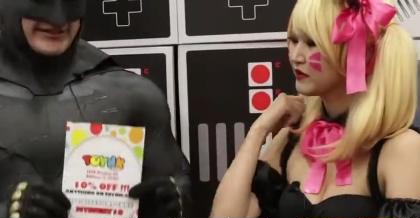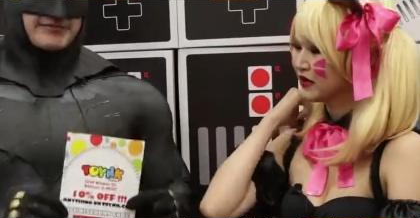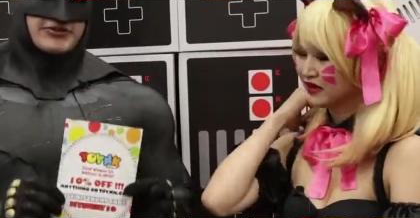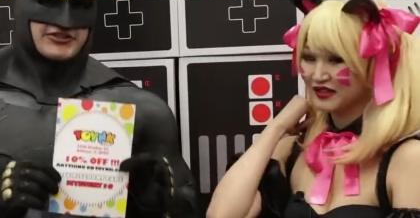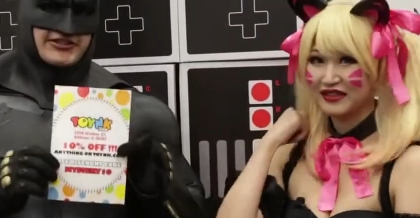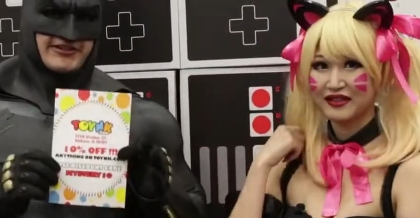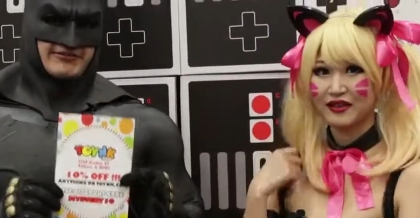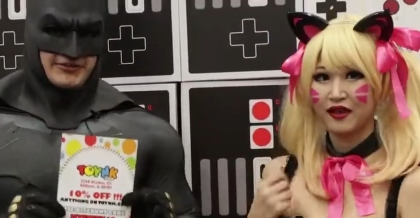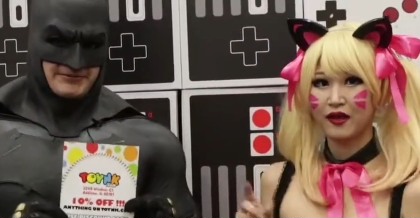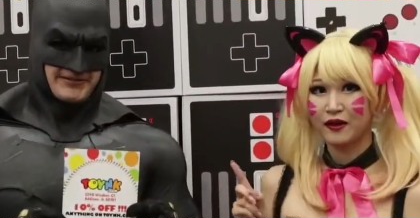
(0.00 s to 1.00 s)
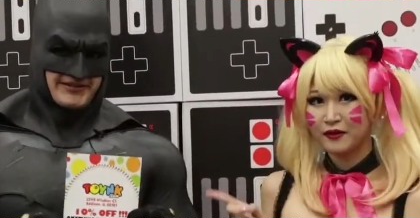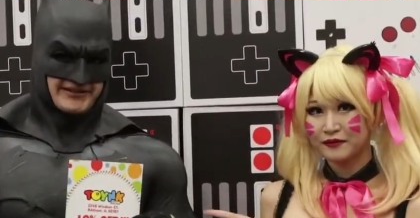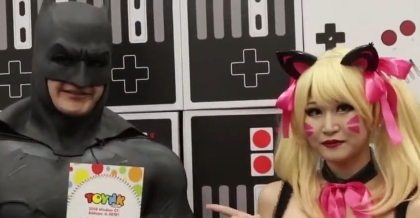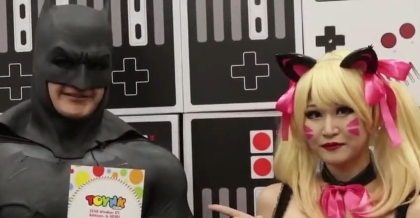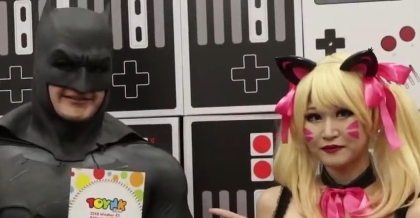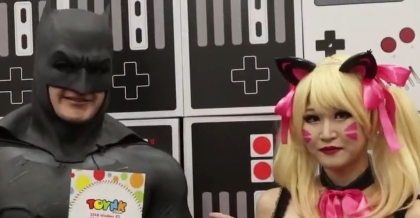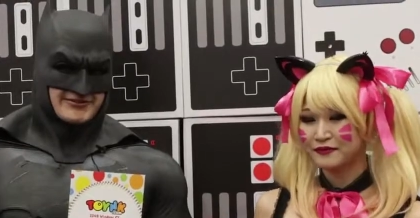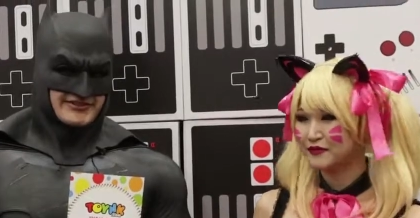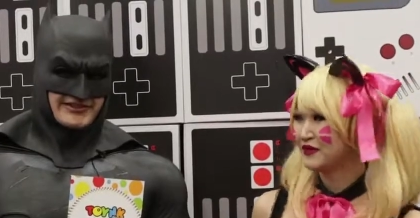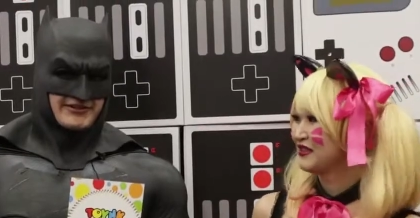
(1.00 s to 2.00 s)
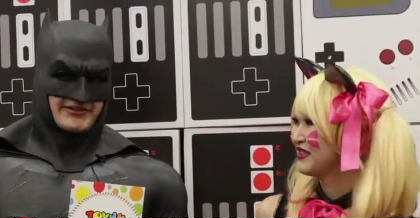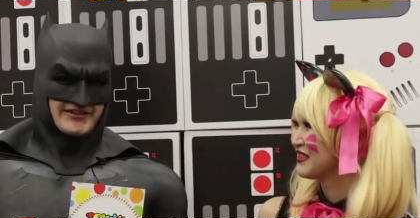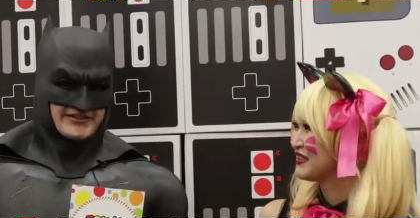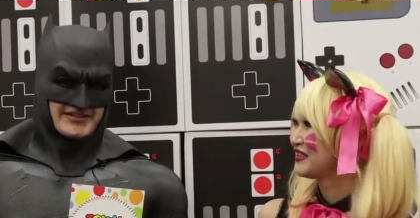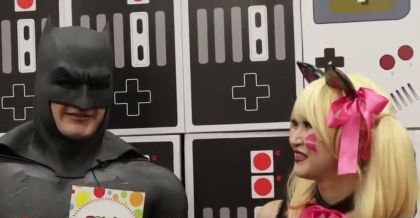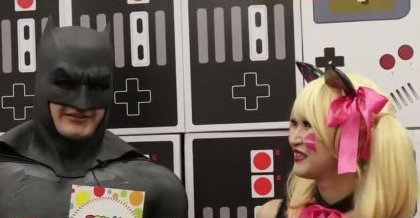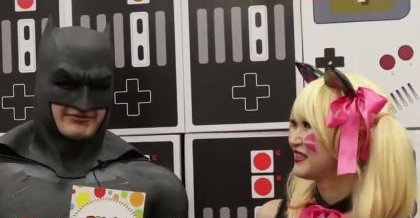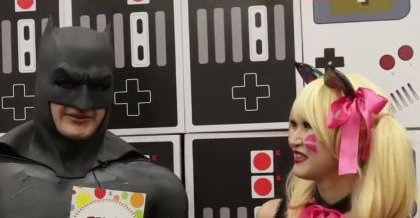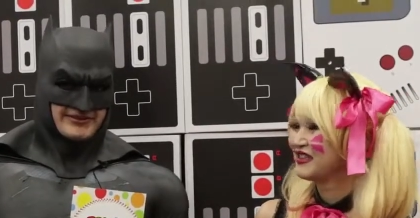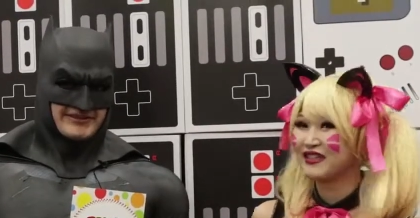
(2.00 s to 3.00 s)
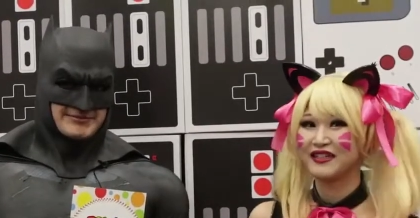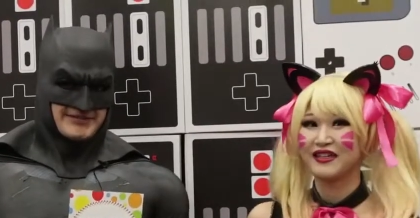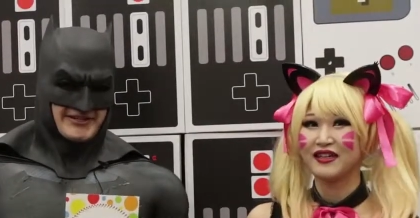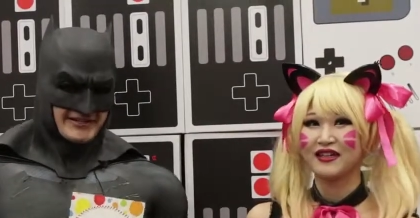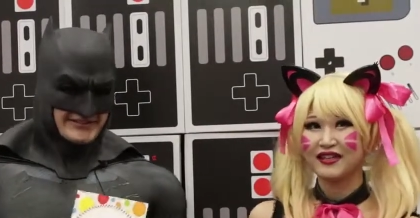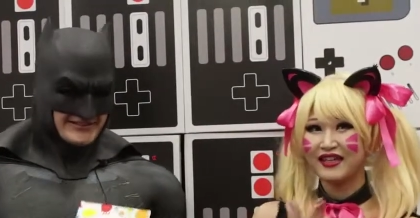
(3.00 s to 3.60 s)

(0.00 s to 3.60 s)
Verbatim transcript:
Speaker 1: 10% off coupon, so it's like you're already saving for the next box.